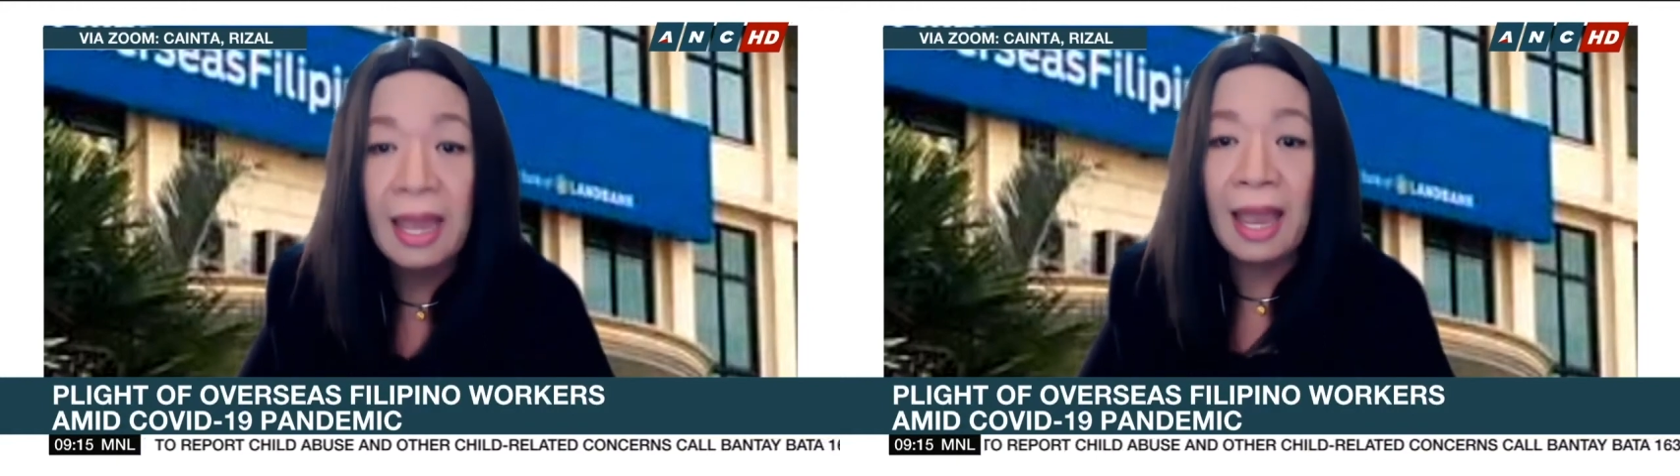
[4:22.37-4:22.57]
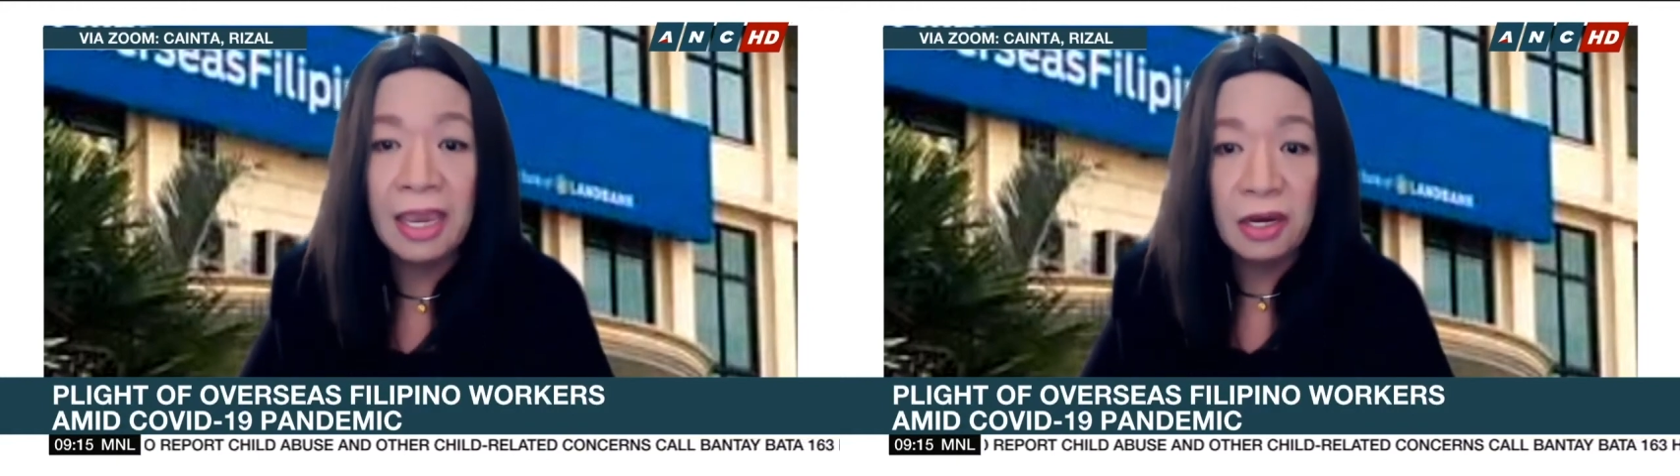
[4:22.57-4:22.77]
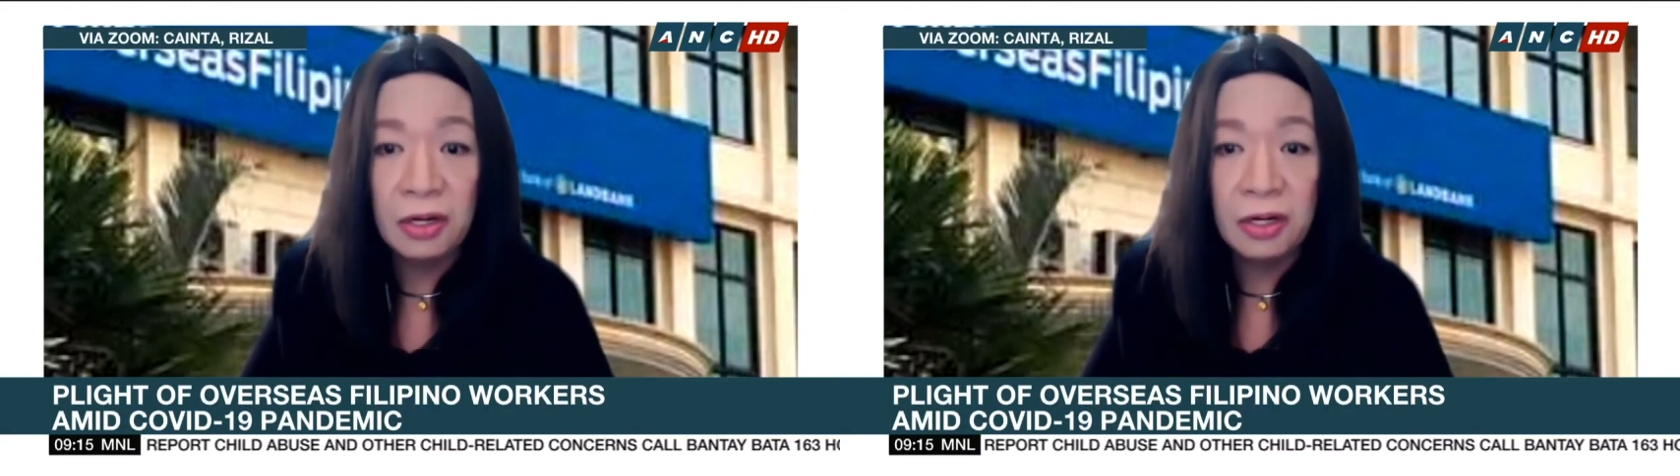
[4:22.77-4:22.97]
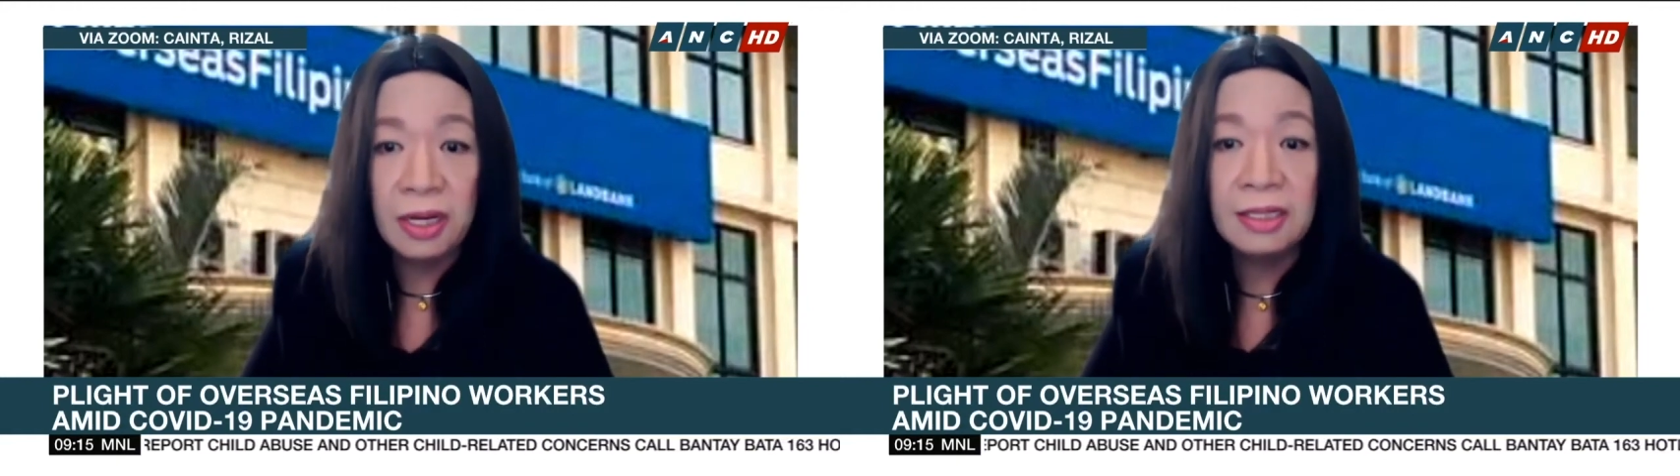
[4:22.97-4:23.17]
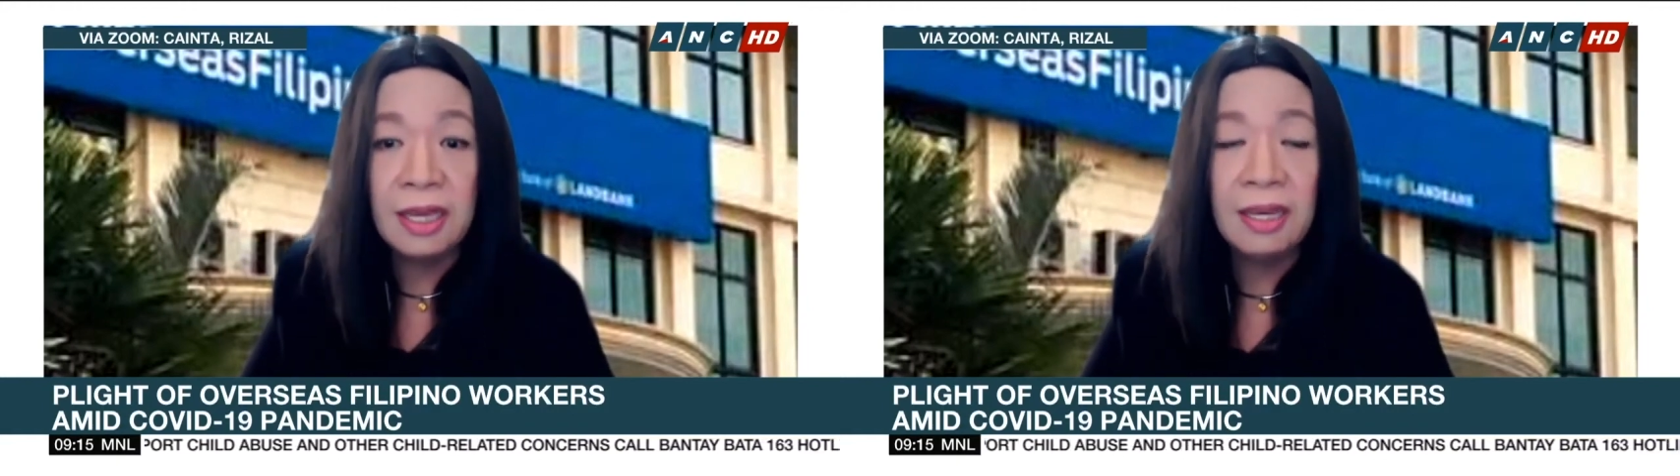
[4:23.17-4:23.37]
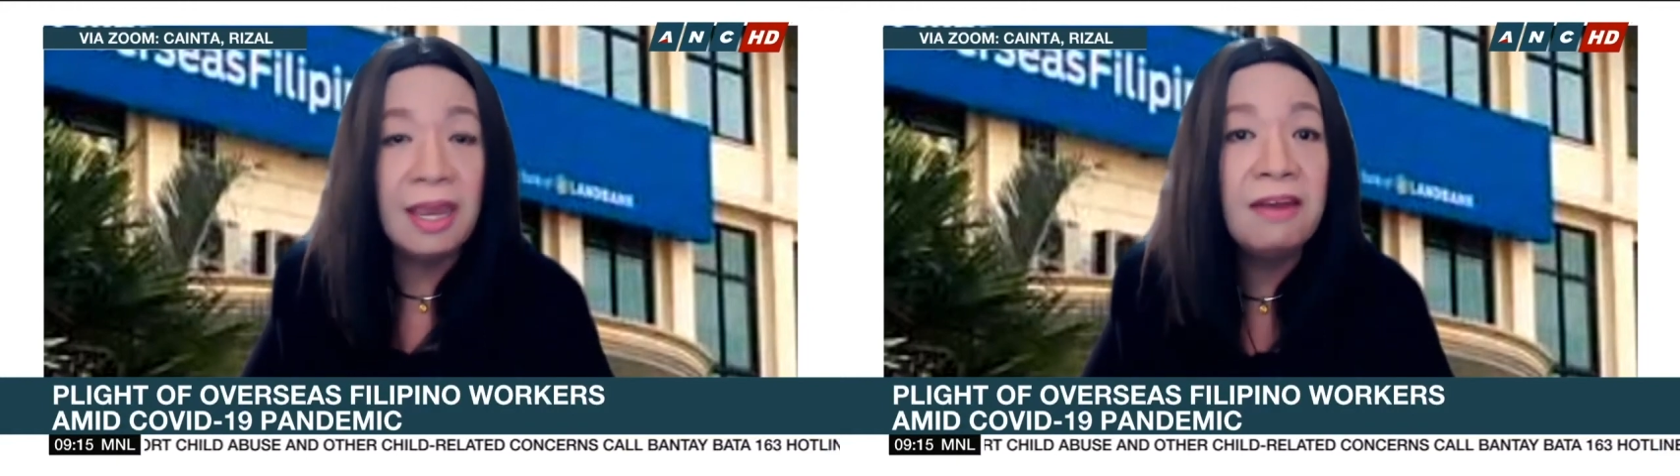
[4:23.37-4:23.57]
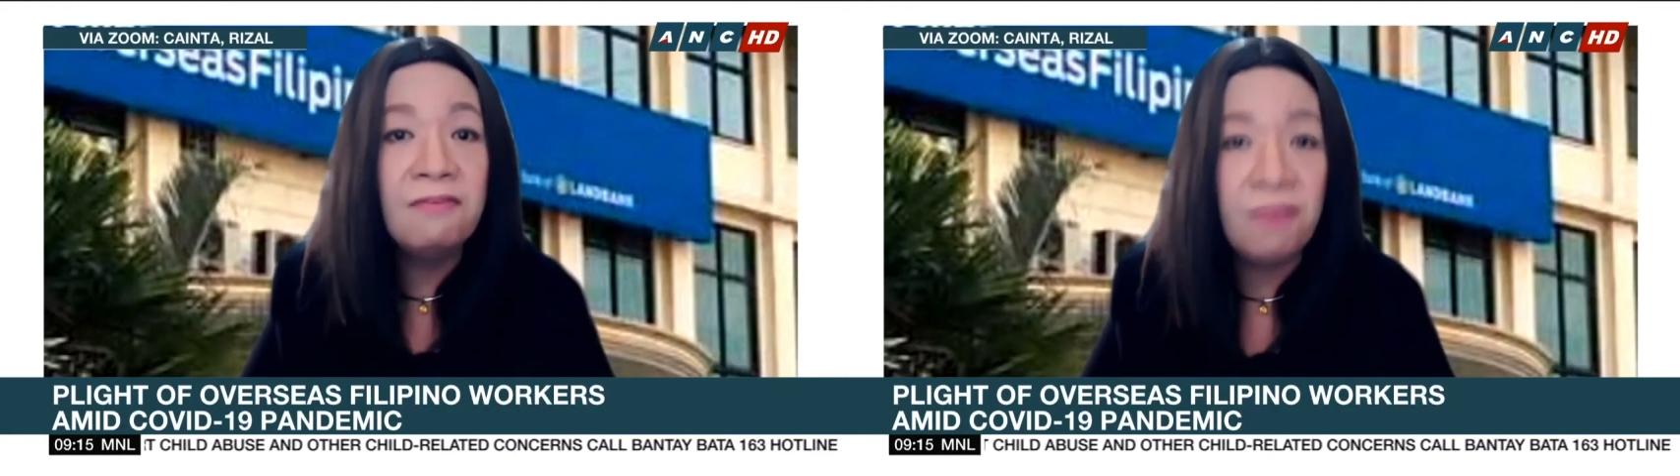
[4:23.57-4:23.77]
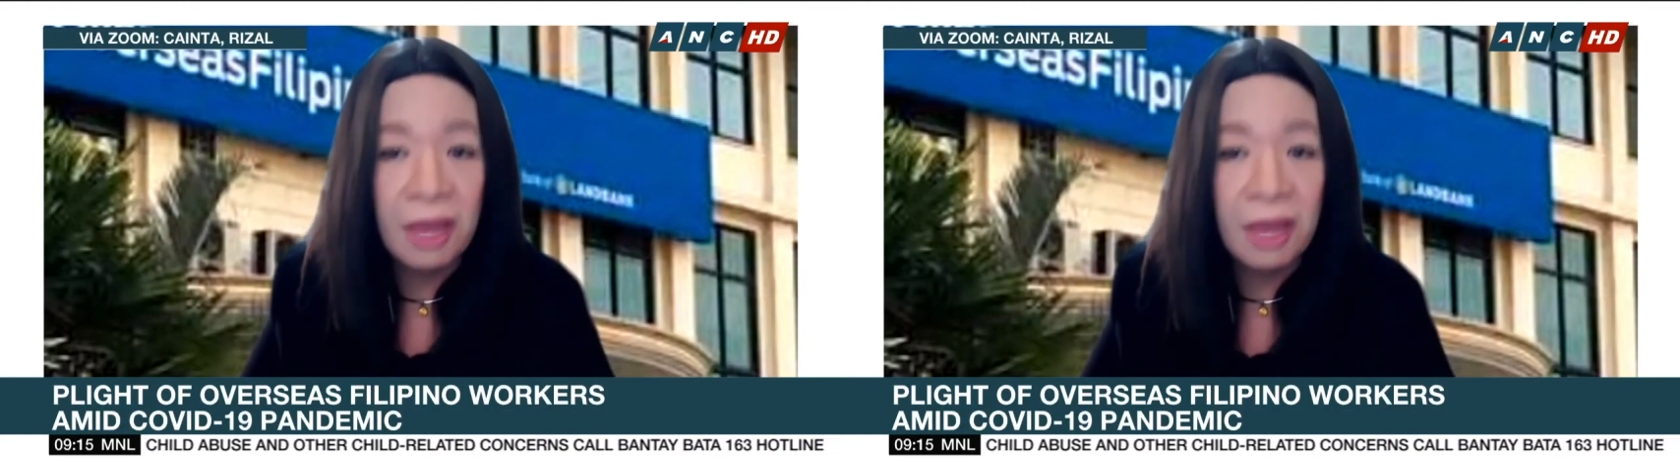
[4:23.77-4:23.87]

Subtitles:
higher yielding, and